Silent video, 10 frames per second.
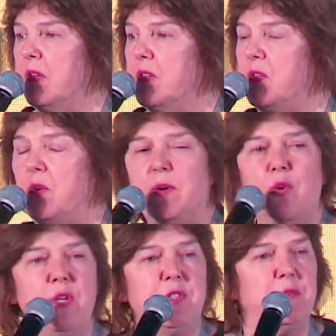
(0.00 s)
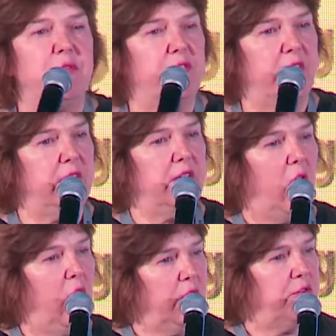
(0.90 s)
So I'm going to invite
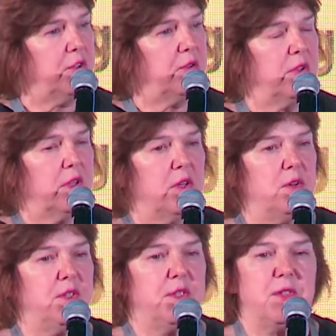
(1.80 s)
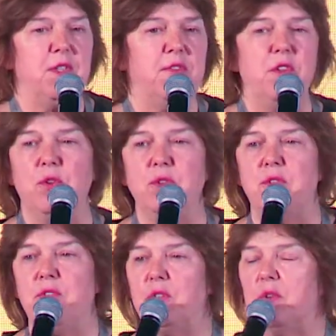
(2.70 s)
all of you who are coaches, and even those
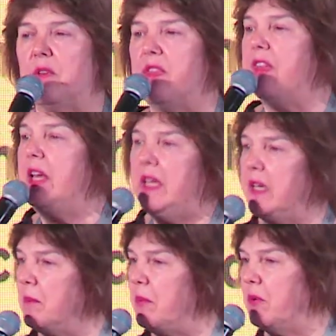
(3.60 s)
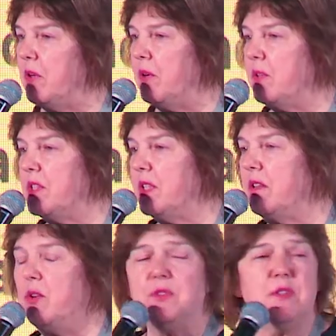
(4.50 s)
of you who are thinking about
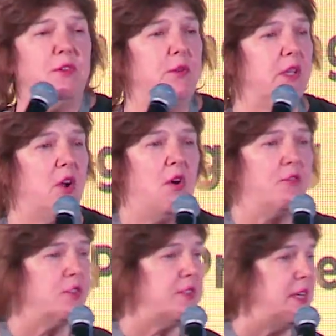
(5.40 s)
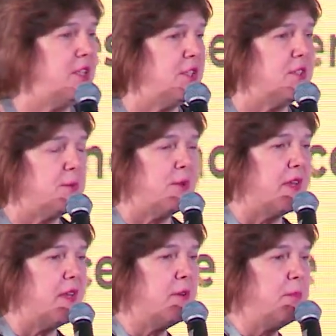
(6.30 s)
coaching, those of you in conversations with
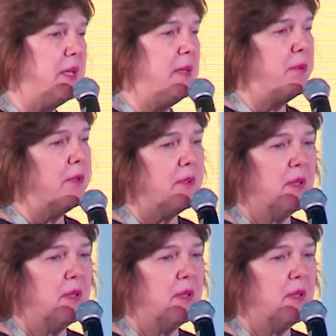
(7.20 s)
other people,